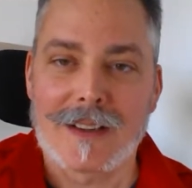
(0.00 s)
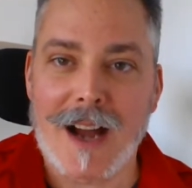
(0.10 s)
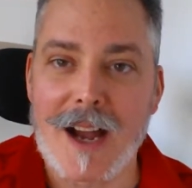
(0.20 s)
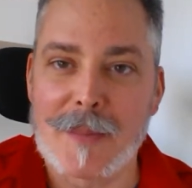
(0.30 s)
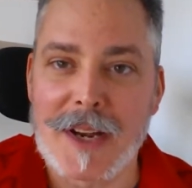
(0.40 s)

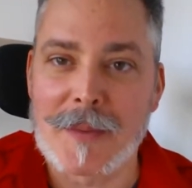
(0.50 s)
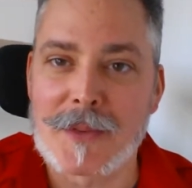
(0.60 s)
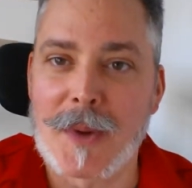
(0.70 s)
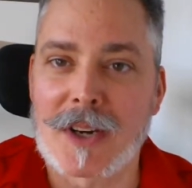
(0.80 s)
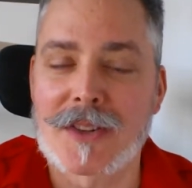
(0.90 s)
Hi, my name
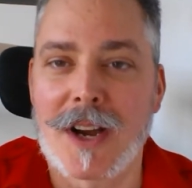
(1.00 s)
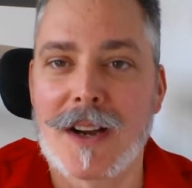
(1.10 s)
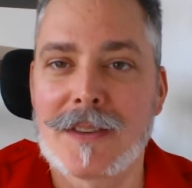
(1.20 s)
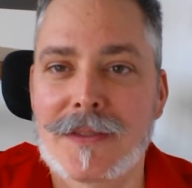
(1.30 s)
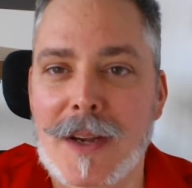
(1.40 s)
is Mark
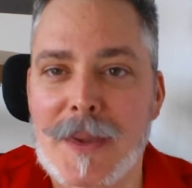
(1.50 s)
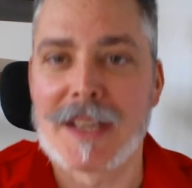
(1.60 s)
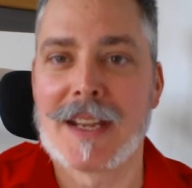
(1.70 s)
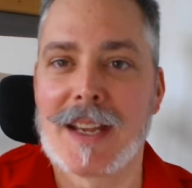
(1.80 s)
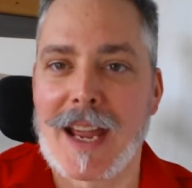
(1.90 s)
Joff. I'm
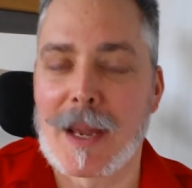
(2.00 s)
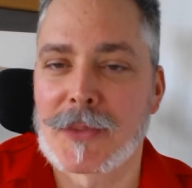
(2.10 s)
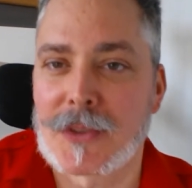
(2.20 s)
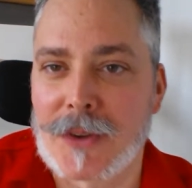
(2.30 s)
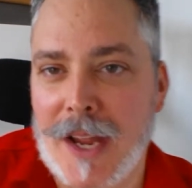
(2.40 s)
in
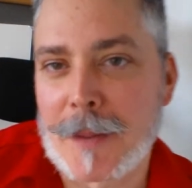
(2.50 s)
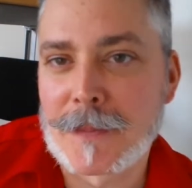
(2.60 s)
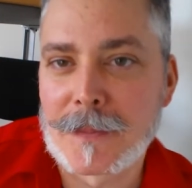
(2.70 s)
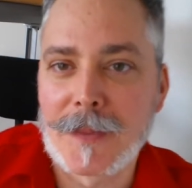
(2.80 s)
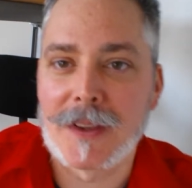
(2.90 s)
Amsterdam,
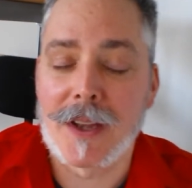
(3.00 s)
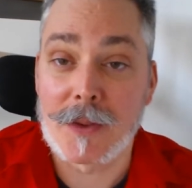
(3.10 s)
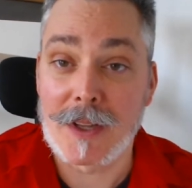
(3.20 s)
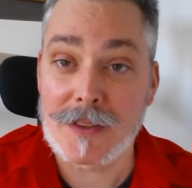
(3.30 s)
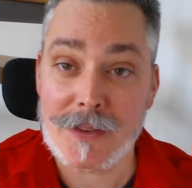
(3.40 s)
the
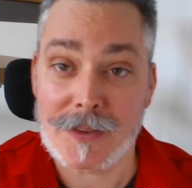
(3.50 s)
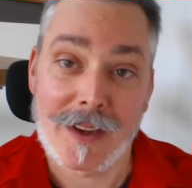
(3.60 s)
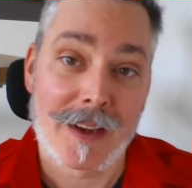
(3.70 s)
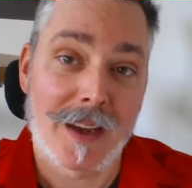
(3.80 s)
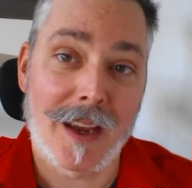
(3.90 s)

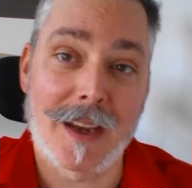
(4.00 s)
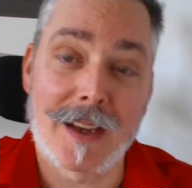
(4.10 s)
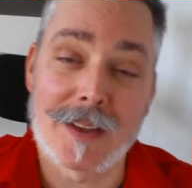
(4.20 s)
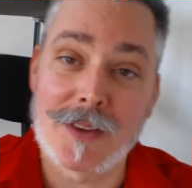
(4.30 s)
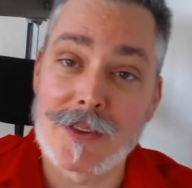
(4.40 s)
Netherlands,
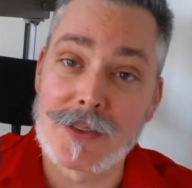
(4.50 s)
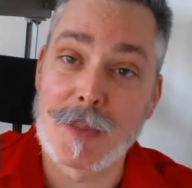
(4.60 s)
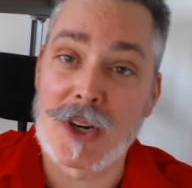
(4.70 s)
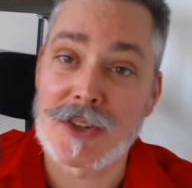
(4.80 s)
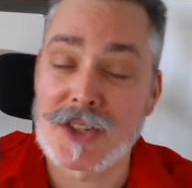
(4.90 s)
and this is
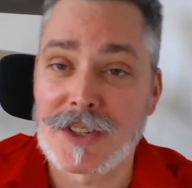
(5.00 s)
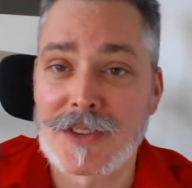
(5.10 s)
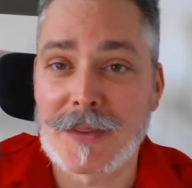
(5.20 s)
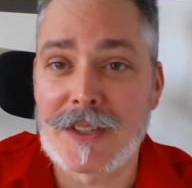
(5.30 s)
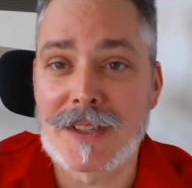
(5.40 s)
March
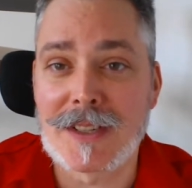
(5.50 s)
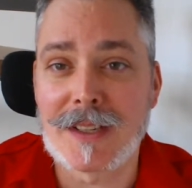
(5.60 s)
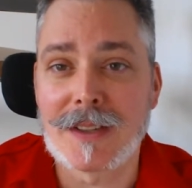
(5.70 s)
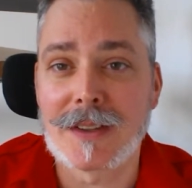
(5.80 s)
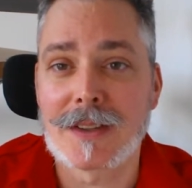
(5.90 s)

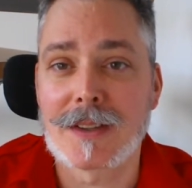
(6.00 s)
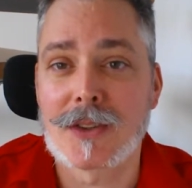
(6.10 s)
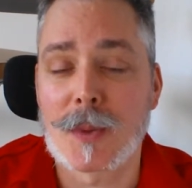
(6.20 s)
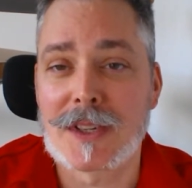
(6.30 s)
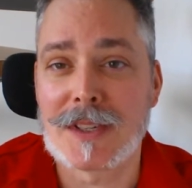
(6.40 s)
17th,
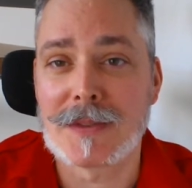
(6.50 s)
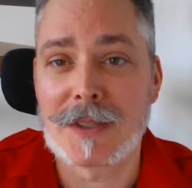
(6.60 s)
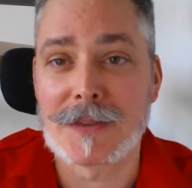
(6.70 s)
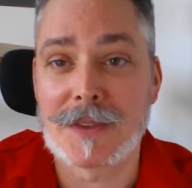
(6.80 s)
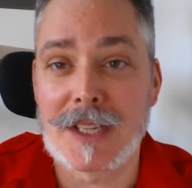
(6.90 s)

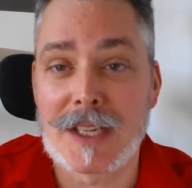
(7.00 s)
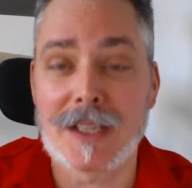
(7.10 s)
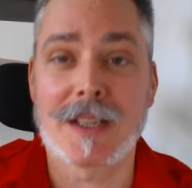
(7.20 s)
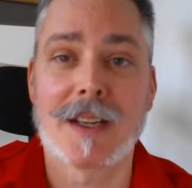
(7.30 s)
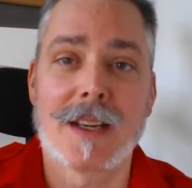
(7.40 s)

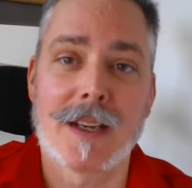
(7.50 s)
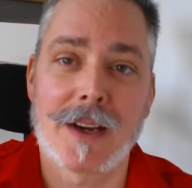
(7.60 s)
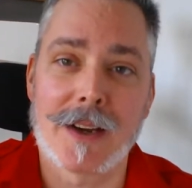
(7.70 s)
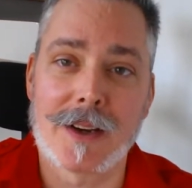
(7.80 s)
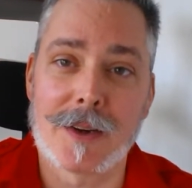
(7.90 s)
2015.
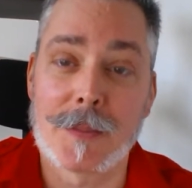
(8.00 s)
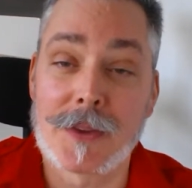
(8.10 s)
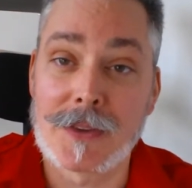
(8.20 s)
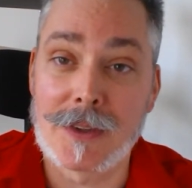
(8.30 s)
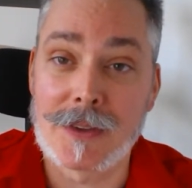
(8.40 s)

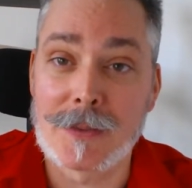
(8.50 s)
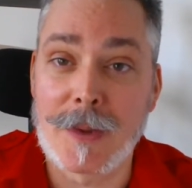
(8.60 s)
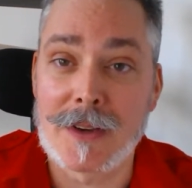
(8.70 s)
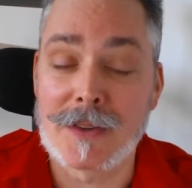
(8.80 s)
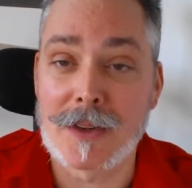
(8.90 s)
This is
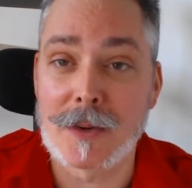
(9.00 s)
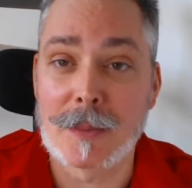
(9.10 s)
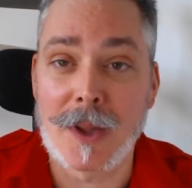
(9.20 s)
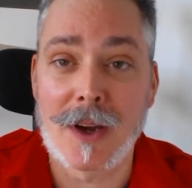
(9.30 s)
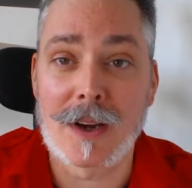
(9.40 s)
my video
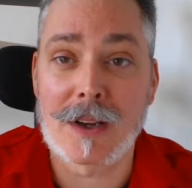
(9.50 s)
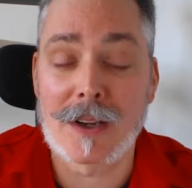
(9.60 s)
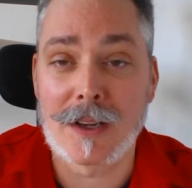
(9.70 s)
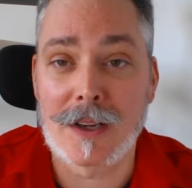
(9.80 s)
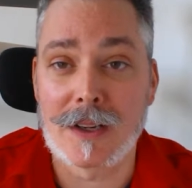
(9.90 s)
blog,
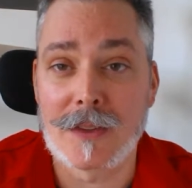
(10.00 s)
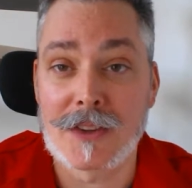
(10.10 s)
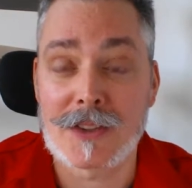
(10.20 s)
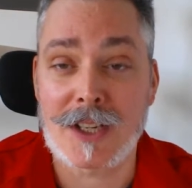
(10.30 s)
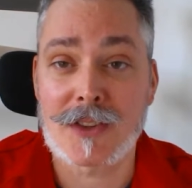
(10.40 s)
the
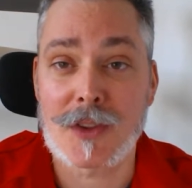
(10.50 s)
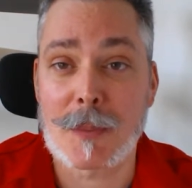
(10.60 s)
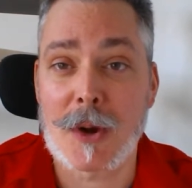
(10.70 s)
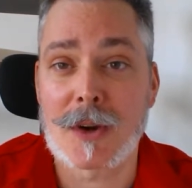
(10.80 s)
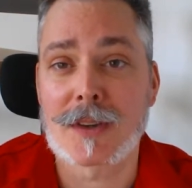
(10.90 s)
sixth
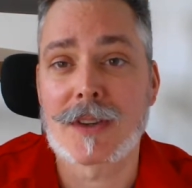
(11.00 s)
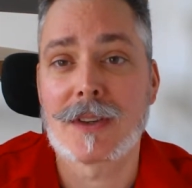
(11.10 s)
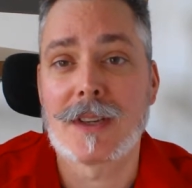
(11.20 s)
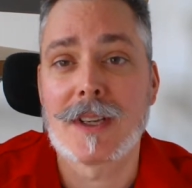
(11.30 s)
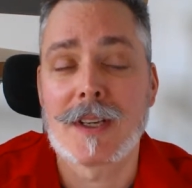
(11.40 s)
part,
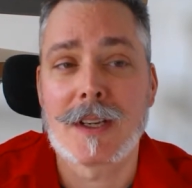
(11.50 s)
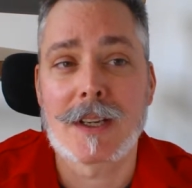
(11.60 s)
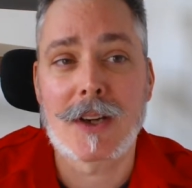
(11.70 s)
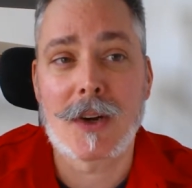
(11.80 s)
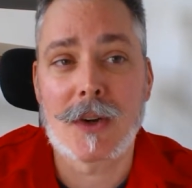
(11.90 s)

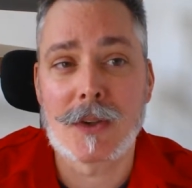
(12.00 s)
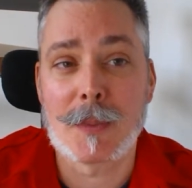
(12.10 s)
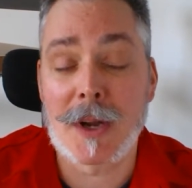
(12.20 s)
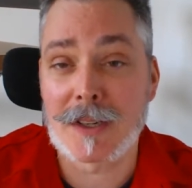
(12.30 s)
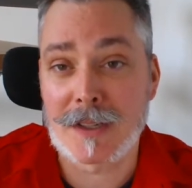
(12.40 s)
called
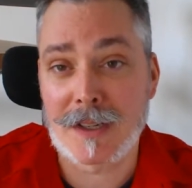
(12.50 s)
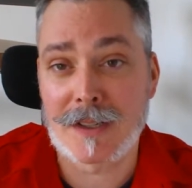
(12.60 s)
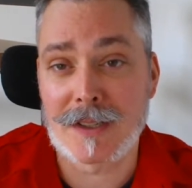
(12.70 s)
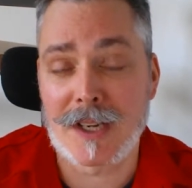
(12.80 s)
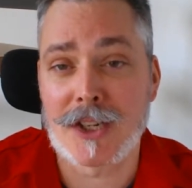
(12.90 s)

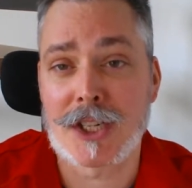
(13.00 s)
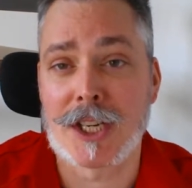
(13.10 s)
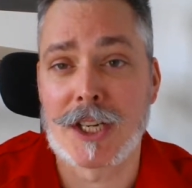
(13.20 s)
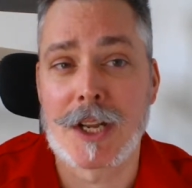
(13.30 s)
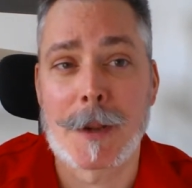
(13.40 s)

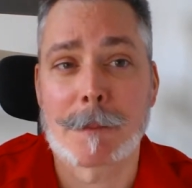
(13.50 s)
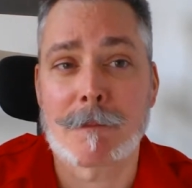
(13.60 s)
Monetization,